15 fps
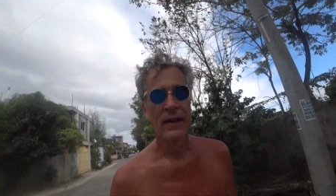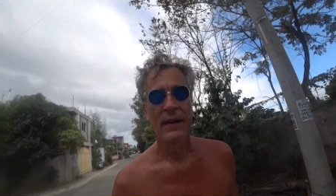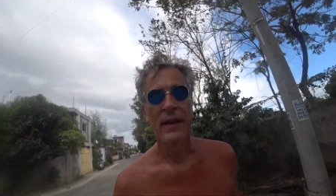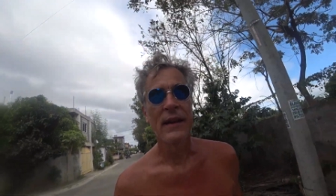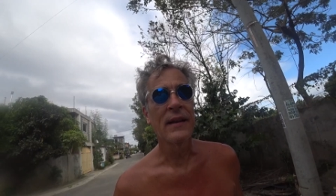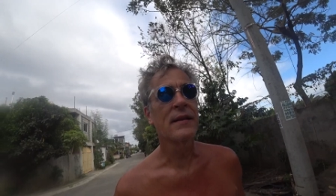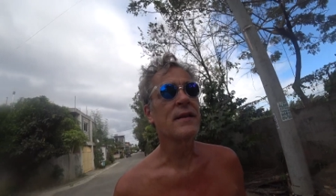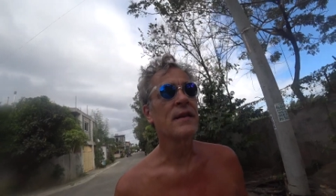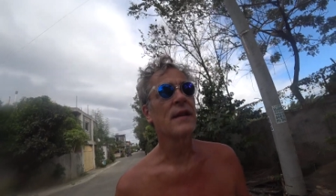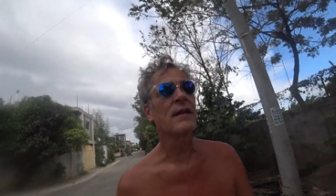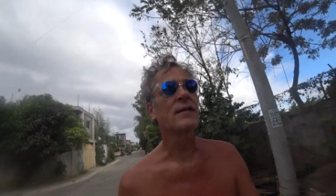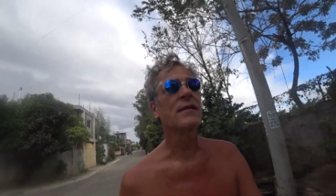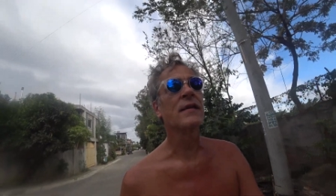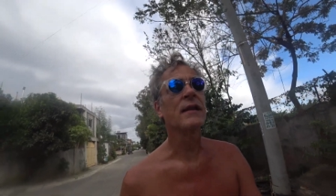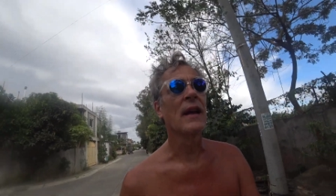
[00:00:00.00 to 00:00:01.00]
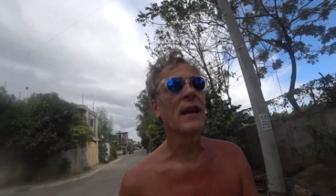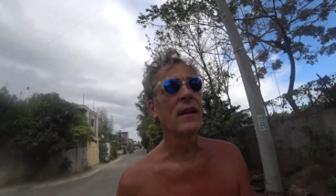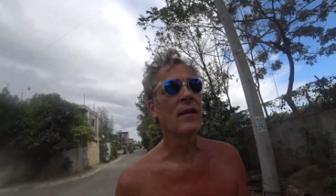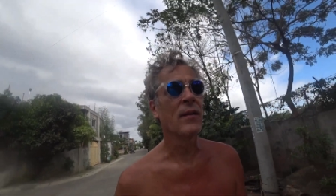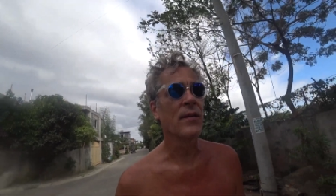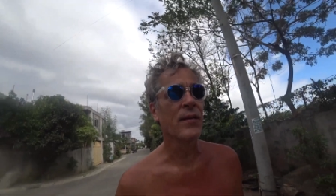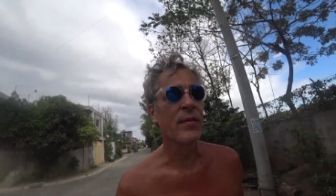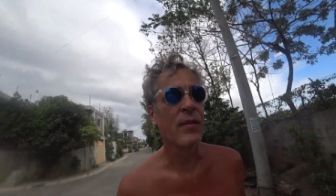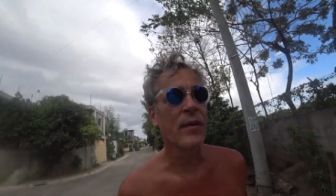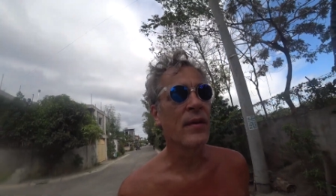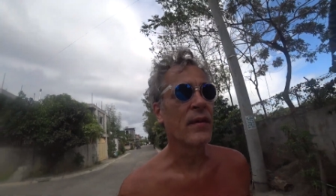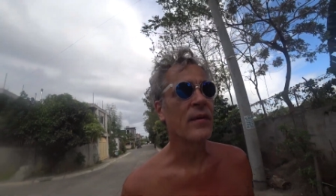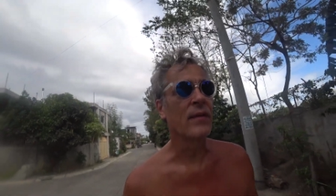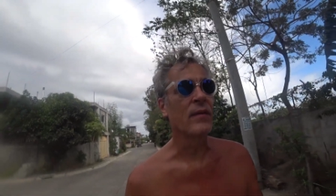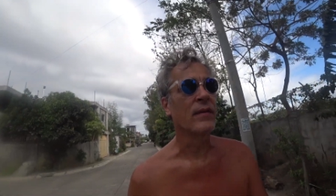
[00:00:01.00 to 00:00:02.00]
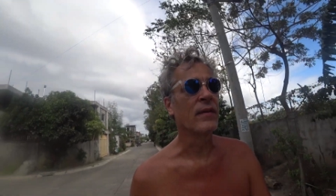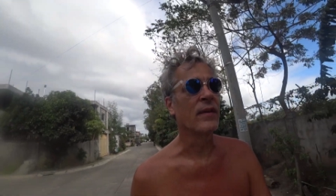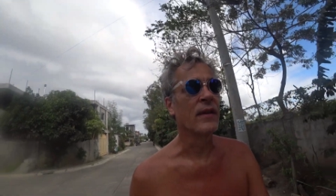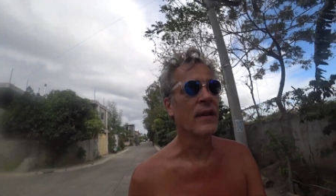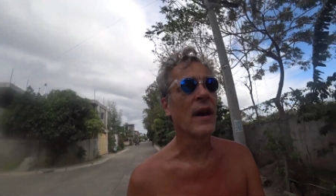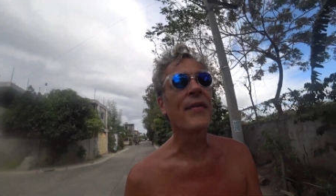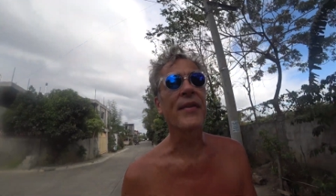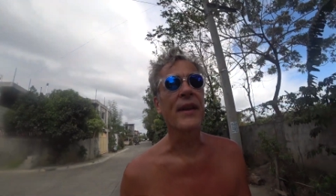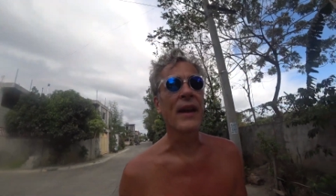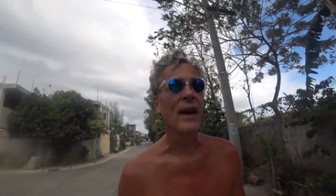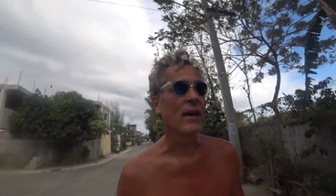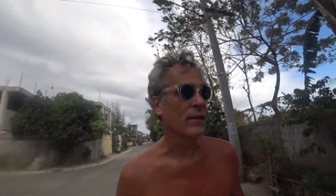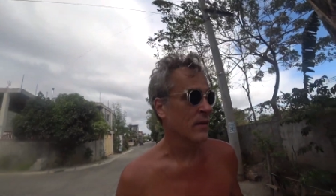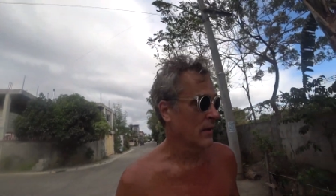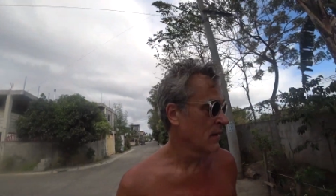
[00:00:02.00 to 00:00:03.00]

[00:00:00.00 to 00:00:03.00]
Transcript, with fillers: This country, they don't throw nothing out.